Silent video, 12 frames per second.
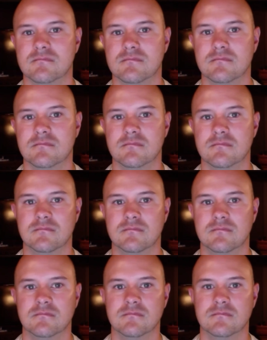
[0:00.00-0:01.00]

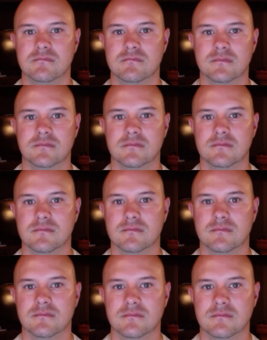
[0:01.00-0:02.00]

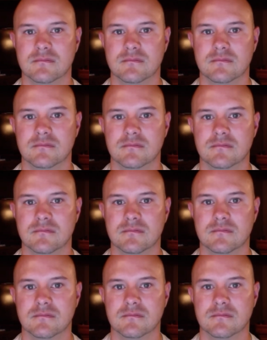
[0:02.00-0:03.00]

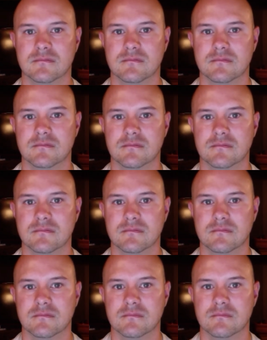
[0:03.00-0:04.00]

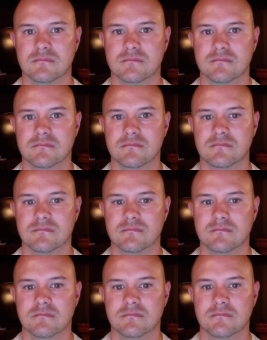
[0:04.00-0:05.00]

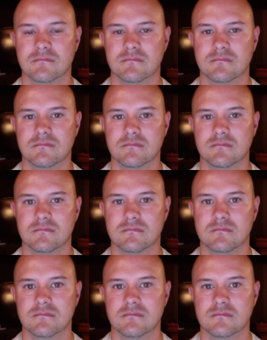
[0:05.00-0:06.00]

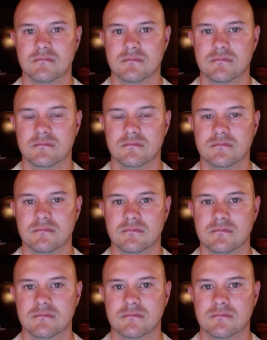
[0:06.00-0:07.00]

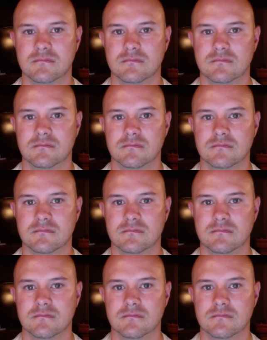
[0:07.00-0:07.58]
This person isn't speaking.